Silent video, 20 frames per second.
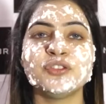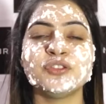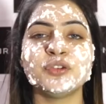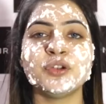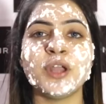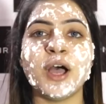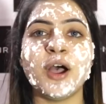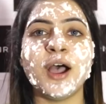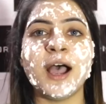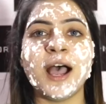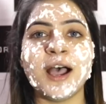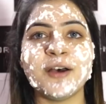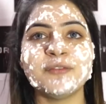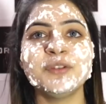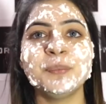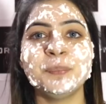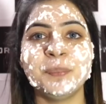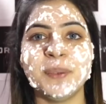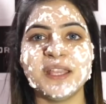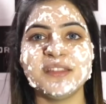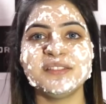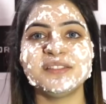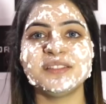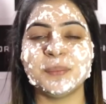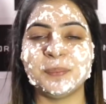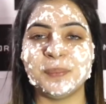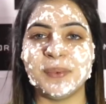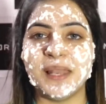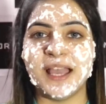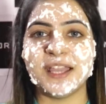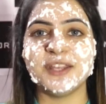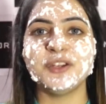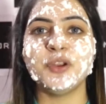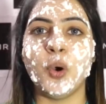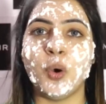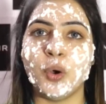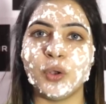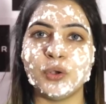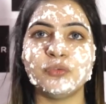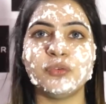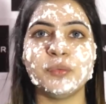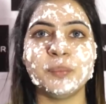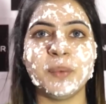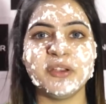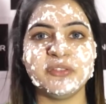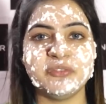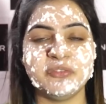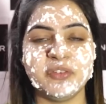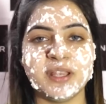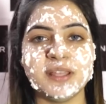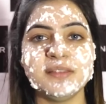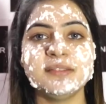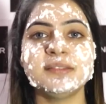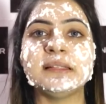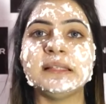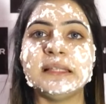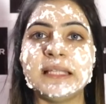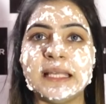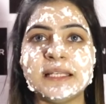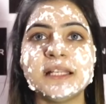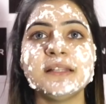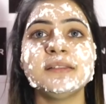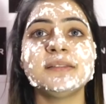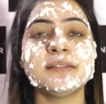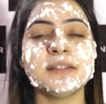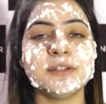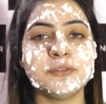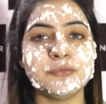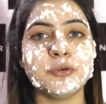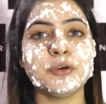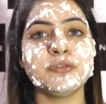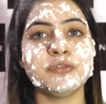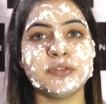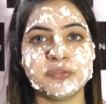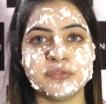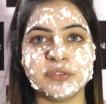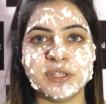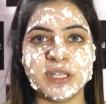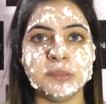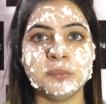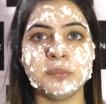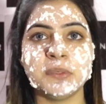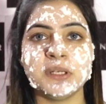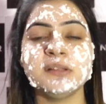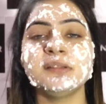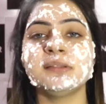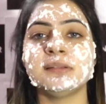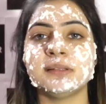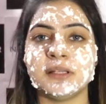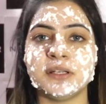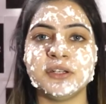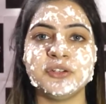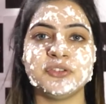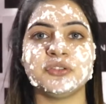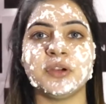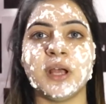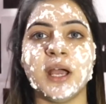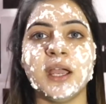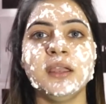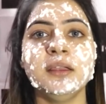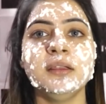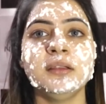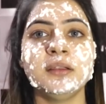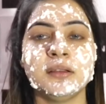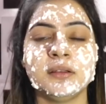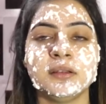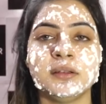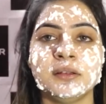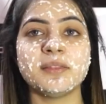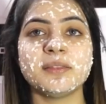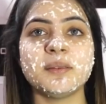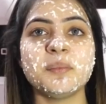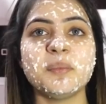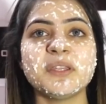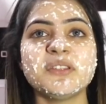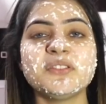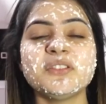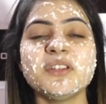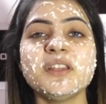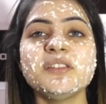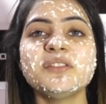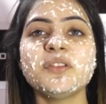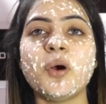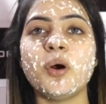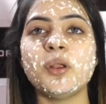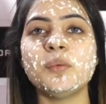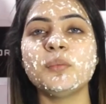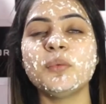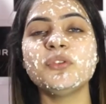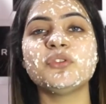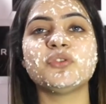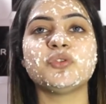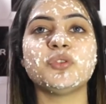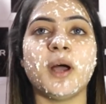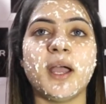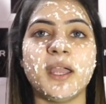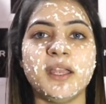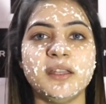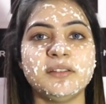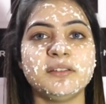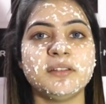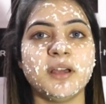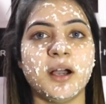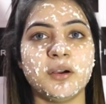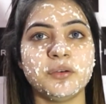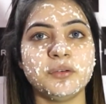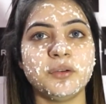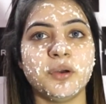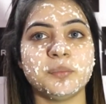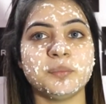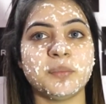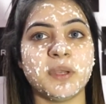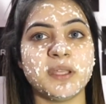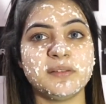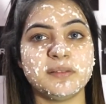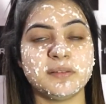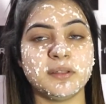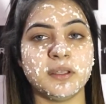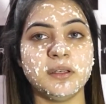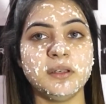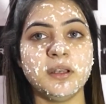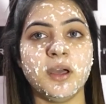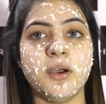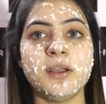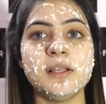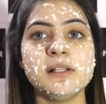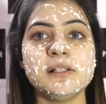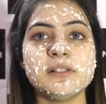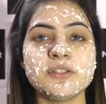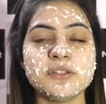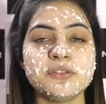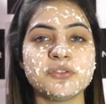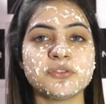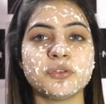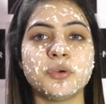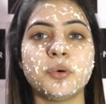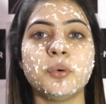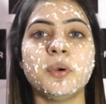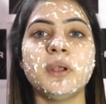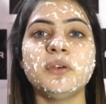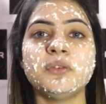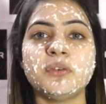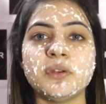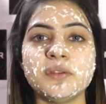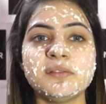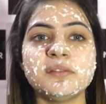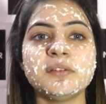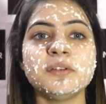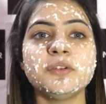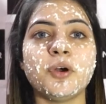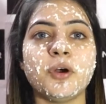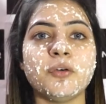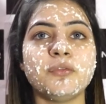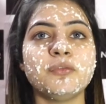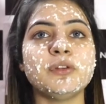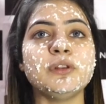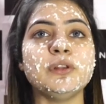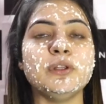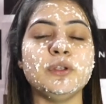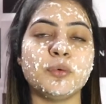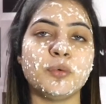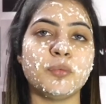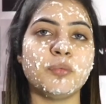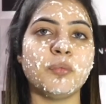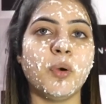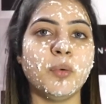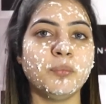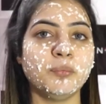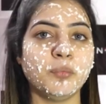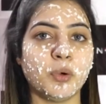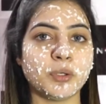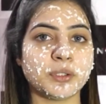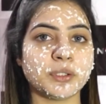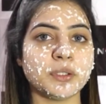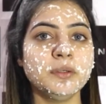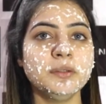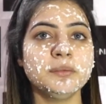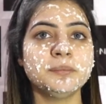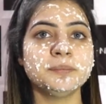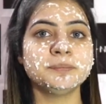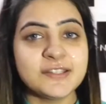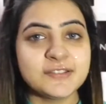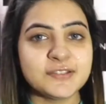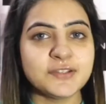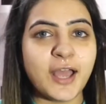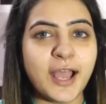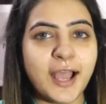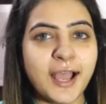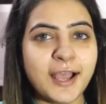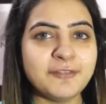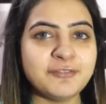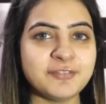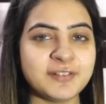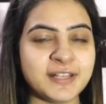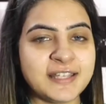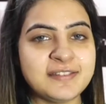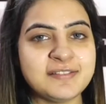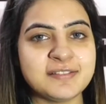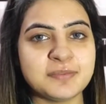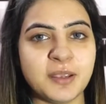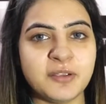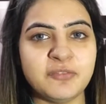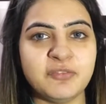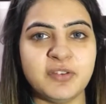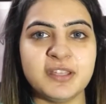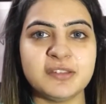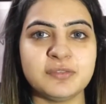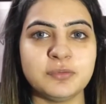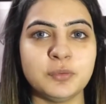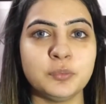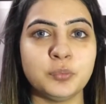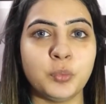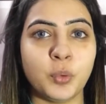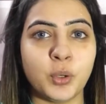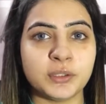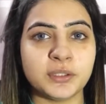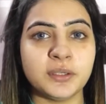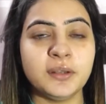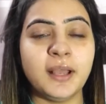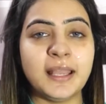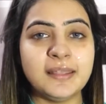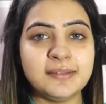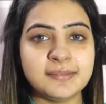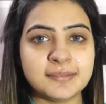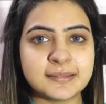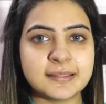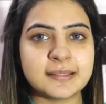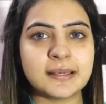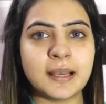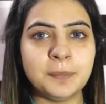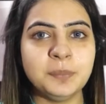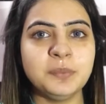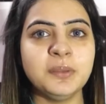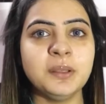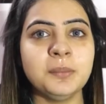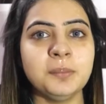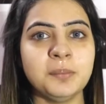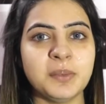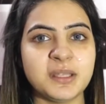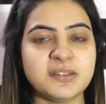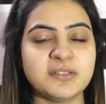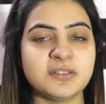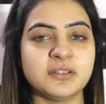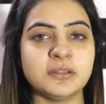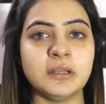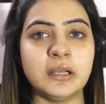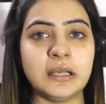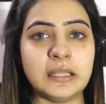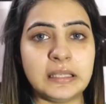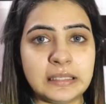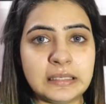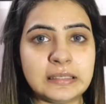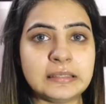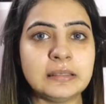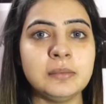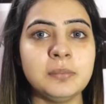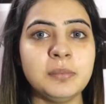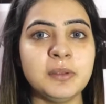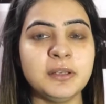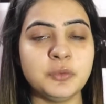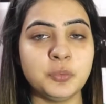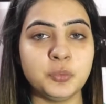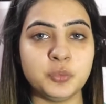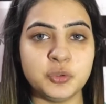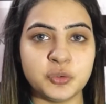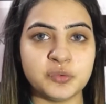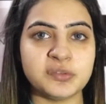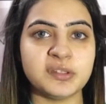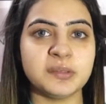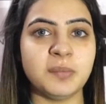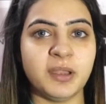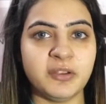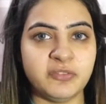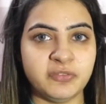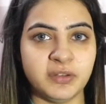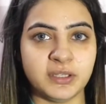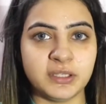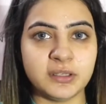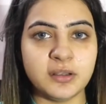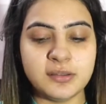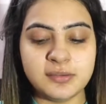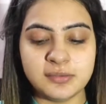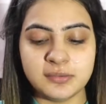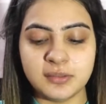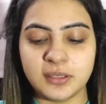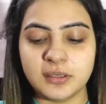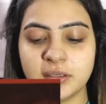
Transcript: So now I have the paste applied all over my face. Let it sit for 15 minutes, let it dry. The mixture is almost dried down on my skin. Now I'll just go and rinse it off with lukewarm water. So now I have cleansed my face with water. I scrub the mixture a little bit using my fingers